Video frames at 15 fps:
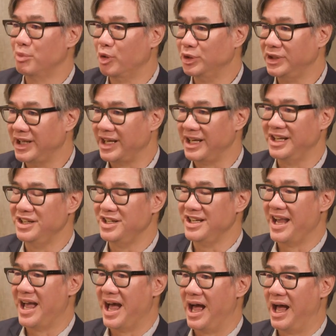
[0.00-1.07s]
was Modi in
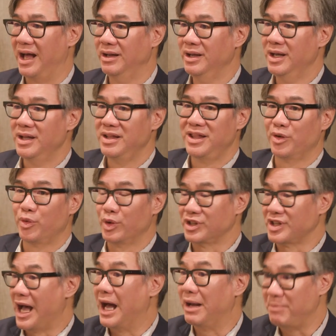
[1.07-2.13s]
India, there
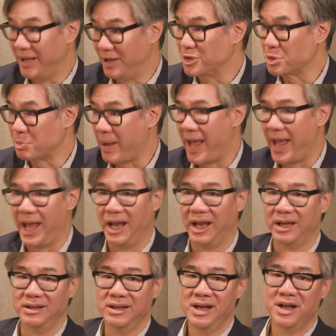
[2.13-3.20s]
was Abe in Japan,
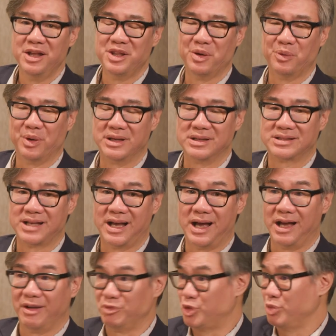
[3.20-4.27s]
there was
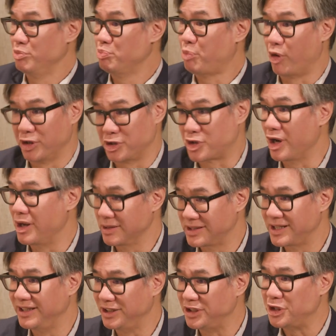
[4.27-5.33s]
Boris
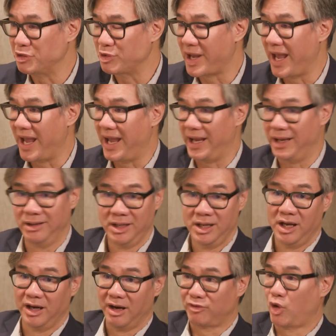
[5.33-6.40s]
Johnson in the UK,
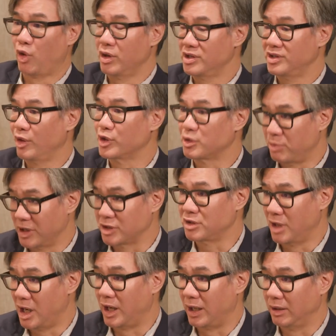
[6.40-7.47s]
and of course, there was
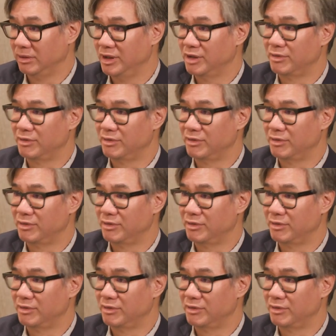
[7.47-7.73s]
Bolsonaro,